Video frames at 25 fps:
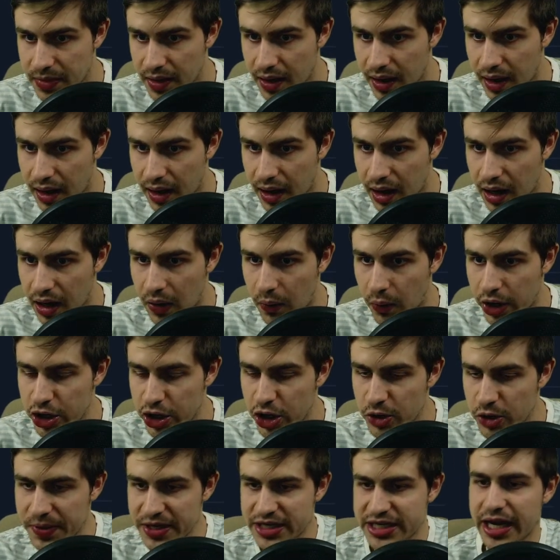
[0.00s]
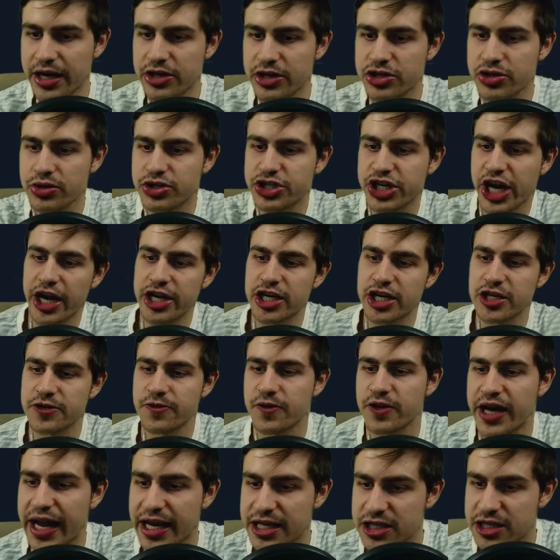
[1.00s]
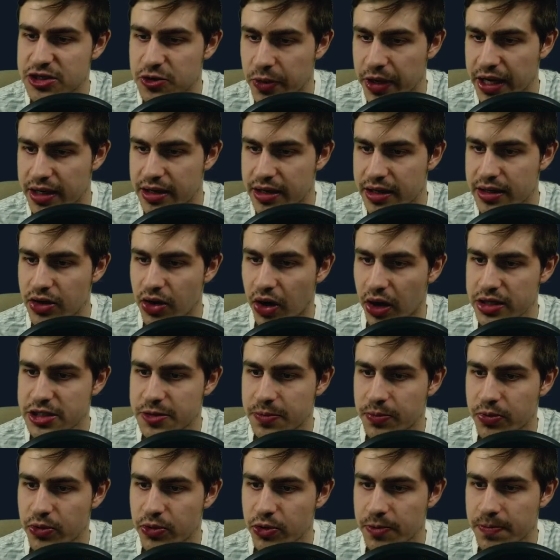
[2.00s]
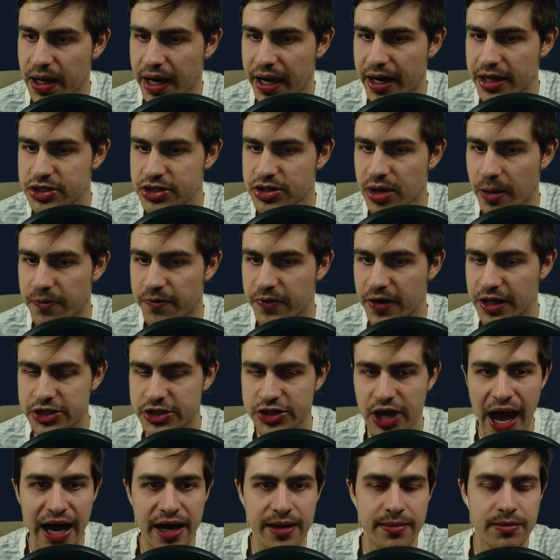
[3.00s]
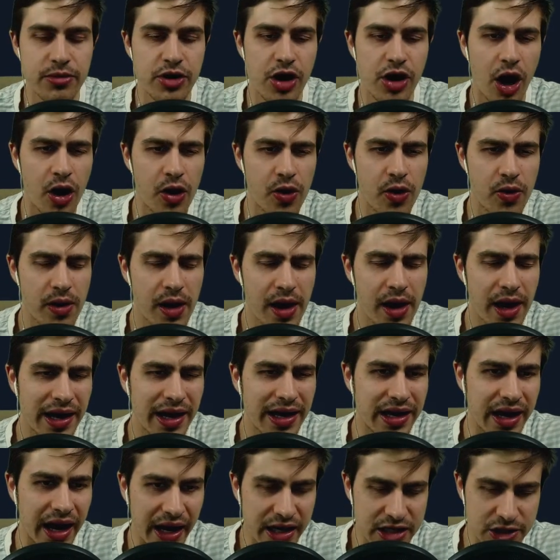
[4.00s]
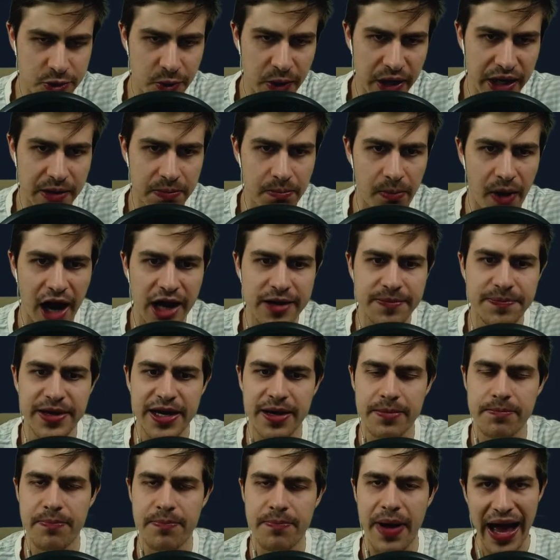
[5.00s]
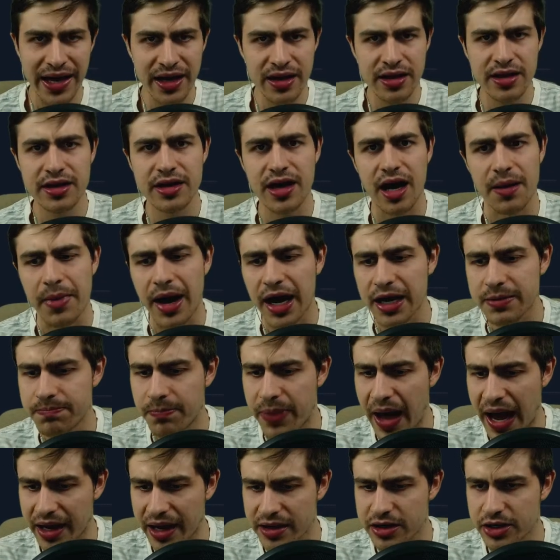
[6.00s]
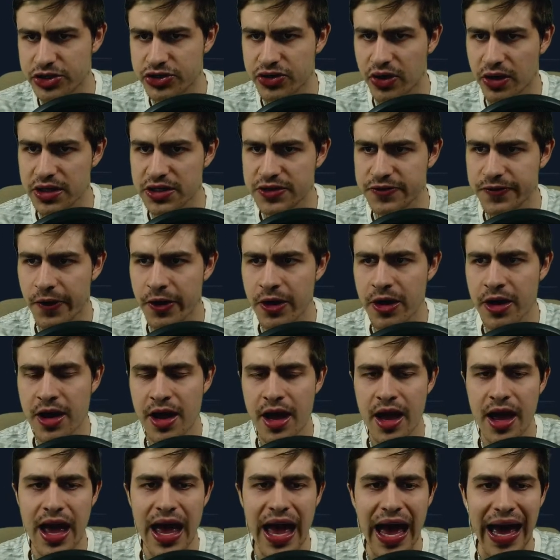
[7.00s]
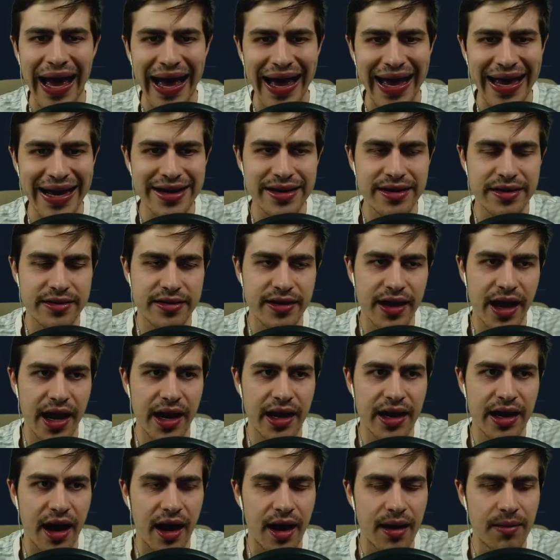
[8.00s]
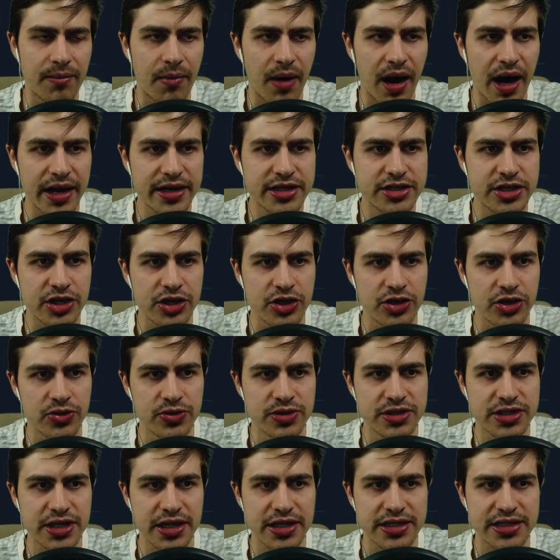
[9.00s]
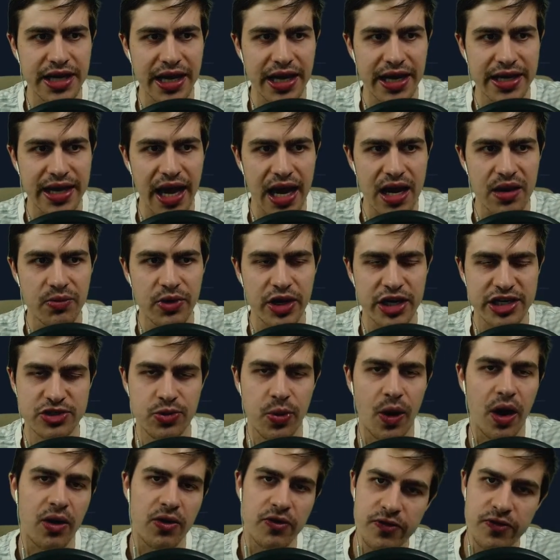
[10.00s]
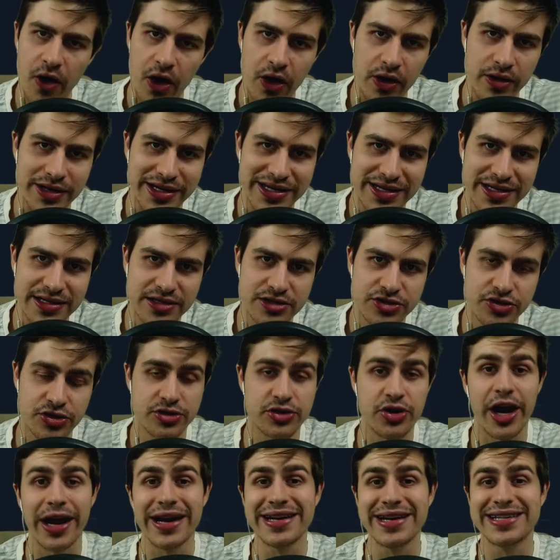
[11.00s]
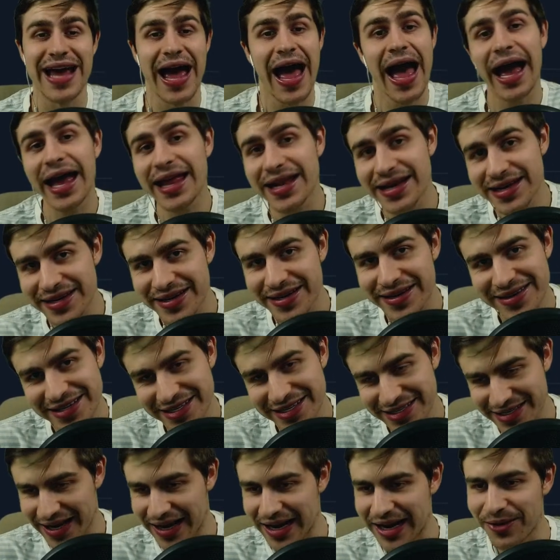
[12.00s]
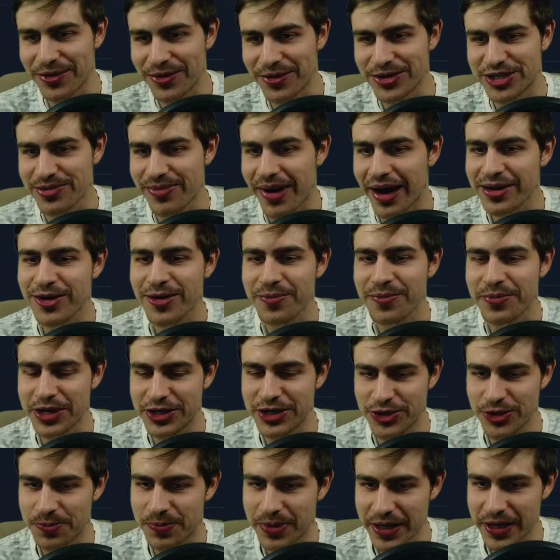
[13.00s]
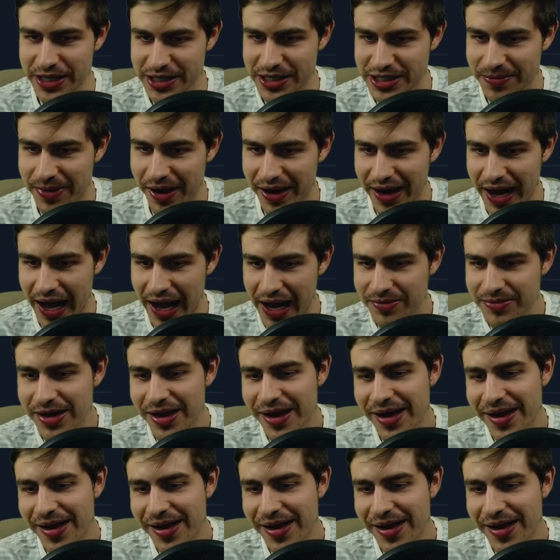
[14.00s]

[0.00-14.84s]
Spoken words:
What are your potential changes for next week? Not pool players, hopefully. So, Adam, no. Next week might be a bank. I might bank the transfer. And then I might use it in Game Week 12 on Trent and Salah, which you might not be too pleased about, Adam.